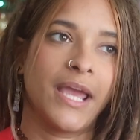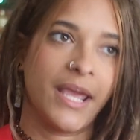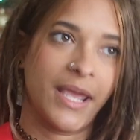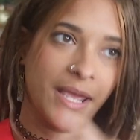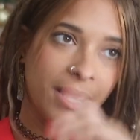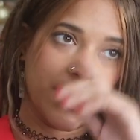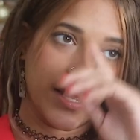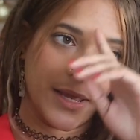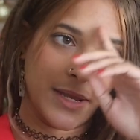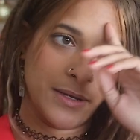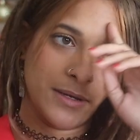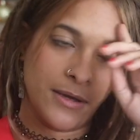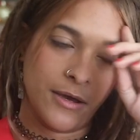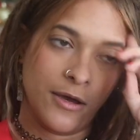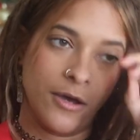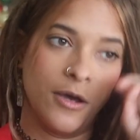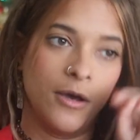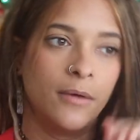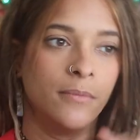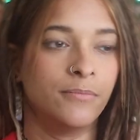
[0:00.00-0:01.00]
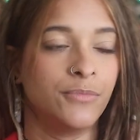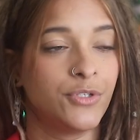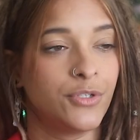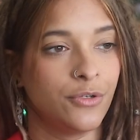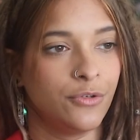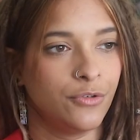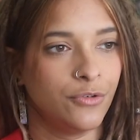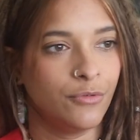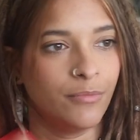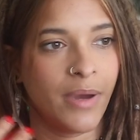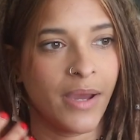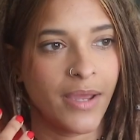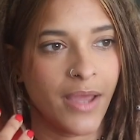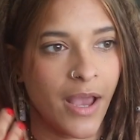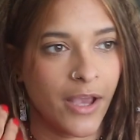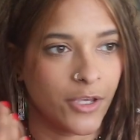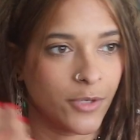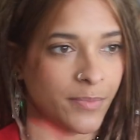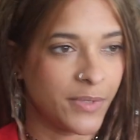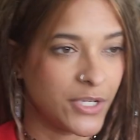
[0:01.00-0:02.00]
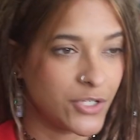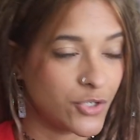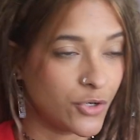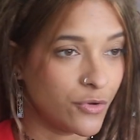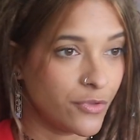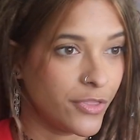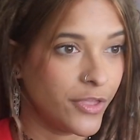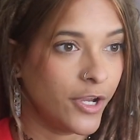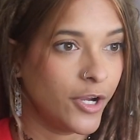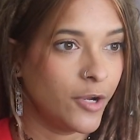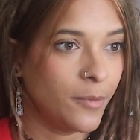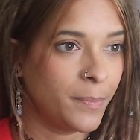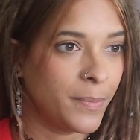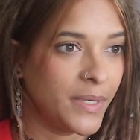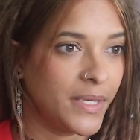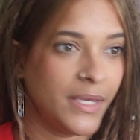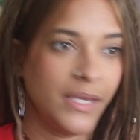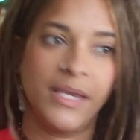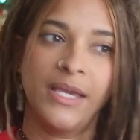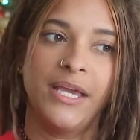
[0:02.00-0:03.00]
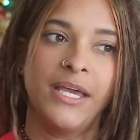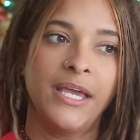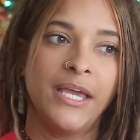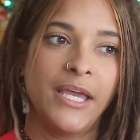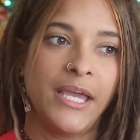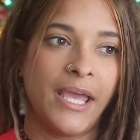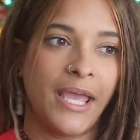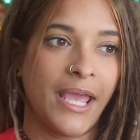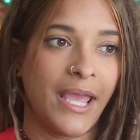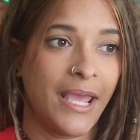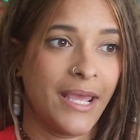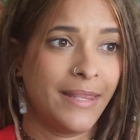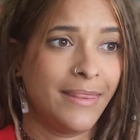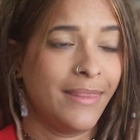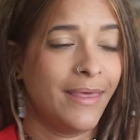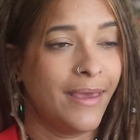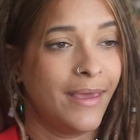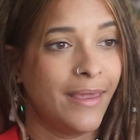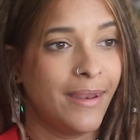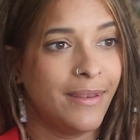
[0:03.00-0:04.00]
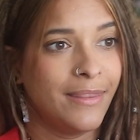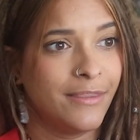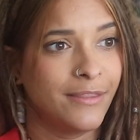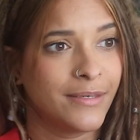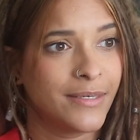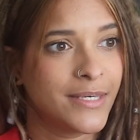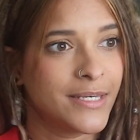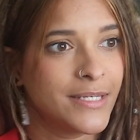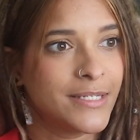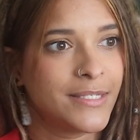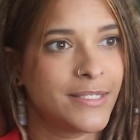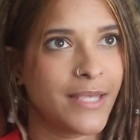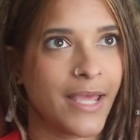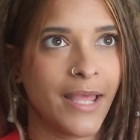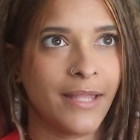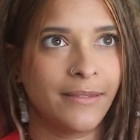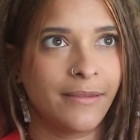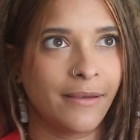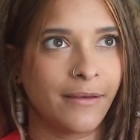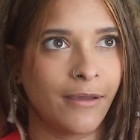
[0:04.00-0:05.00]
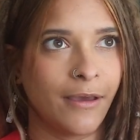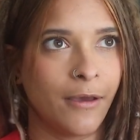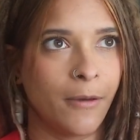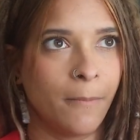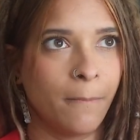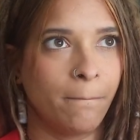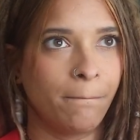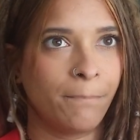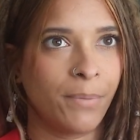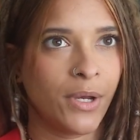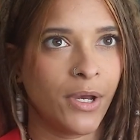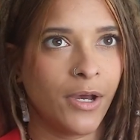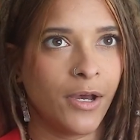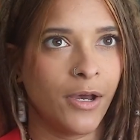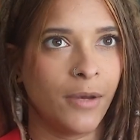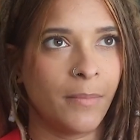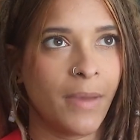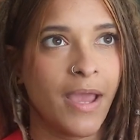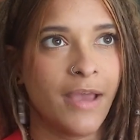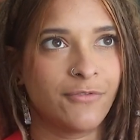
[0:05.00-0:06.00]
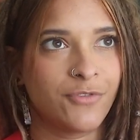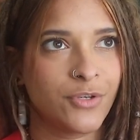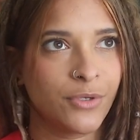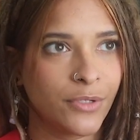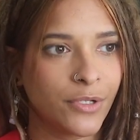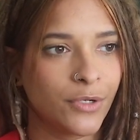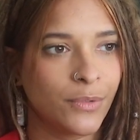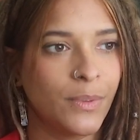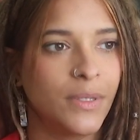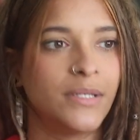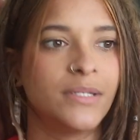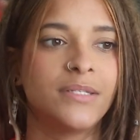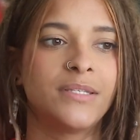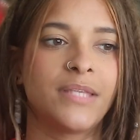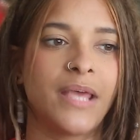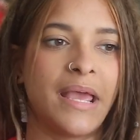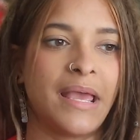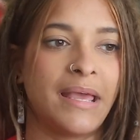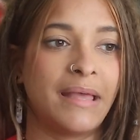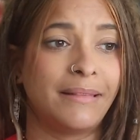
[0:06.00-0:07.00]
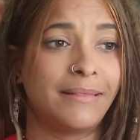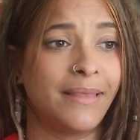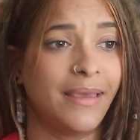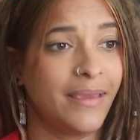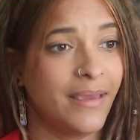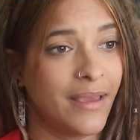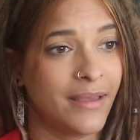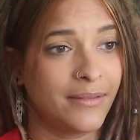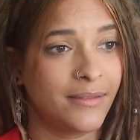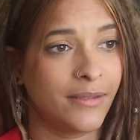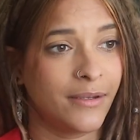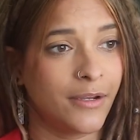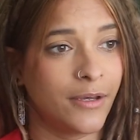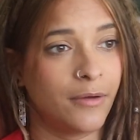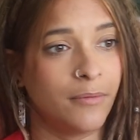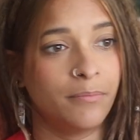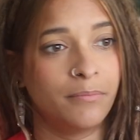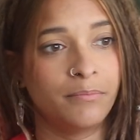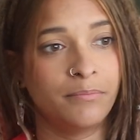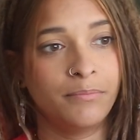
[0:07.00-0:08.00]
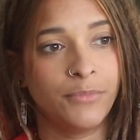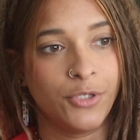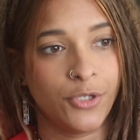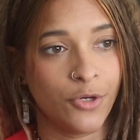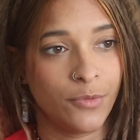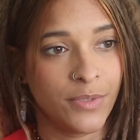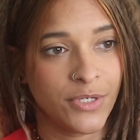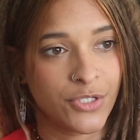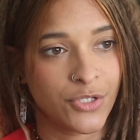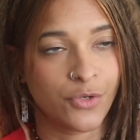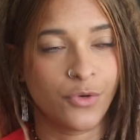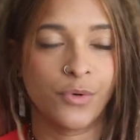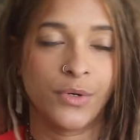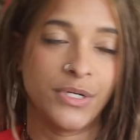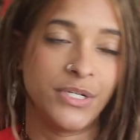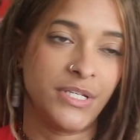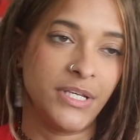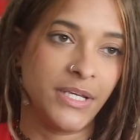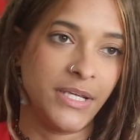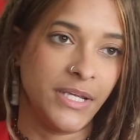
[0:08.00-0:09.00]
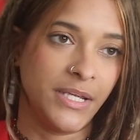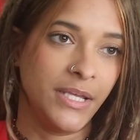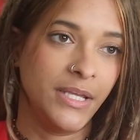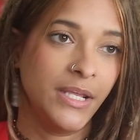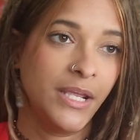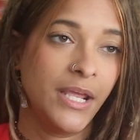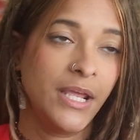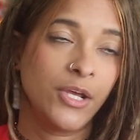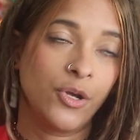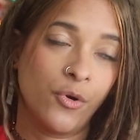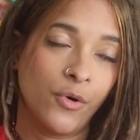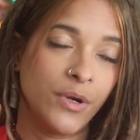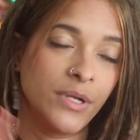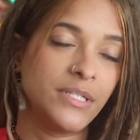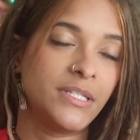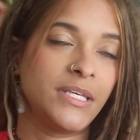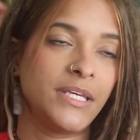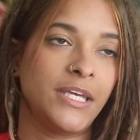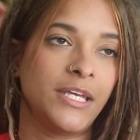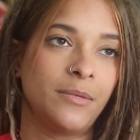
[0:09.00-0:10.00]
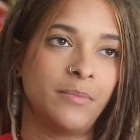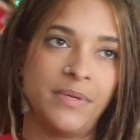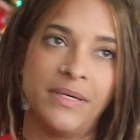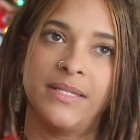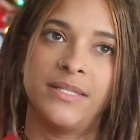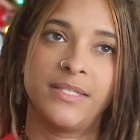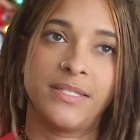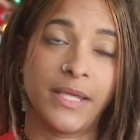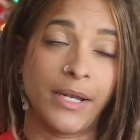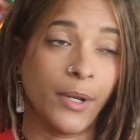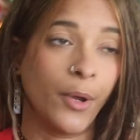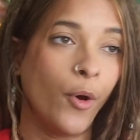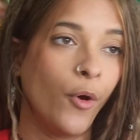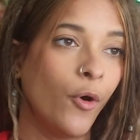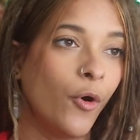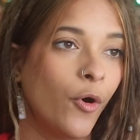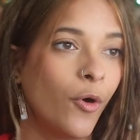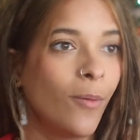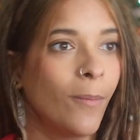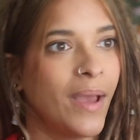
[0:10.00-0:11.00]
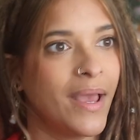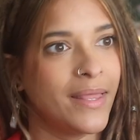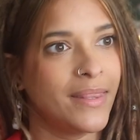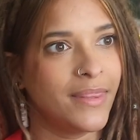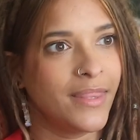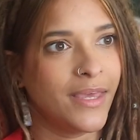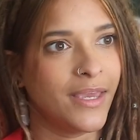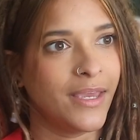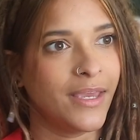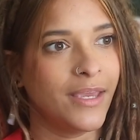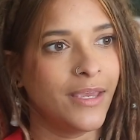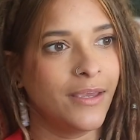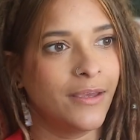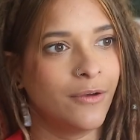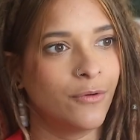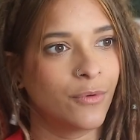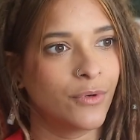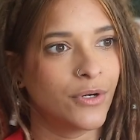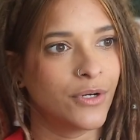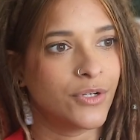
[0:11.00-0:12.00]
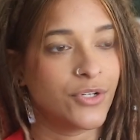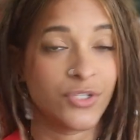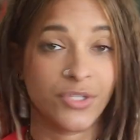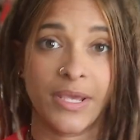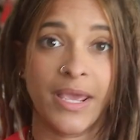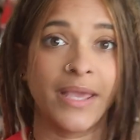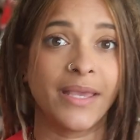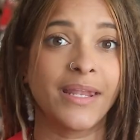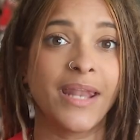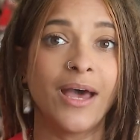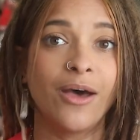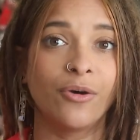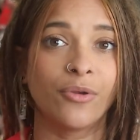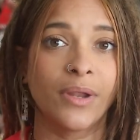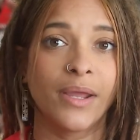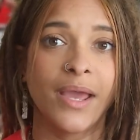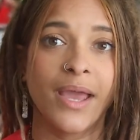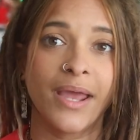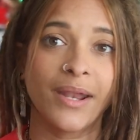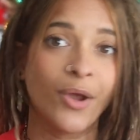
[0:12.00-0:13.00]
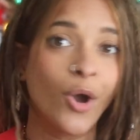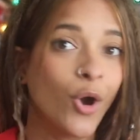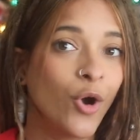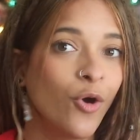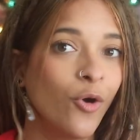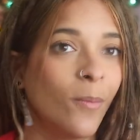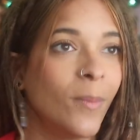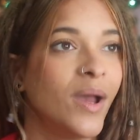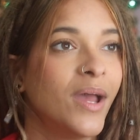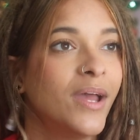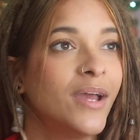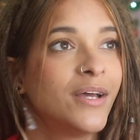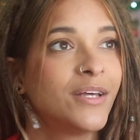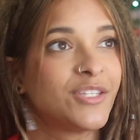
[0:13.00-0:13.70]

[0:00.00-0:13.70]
and um, to do my occupational therapy and then the kids ended up, um, I have two little ones and they ended up, you know, because of quarantine, quarantine being sent home and they were just hanging out at home.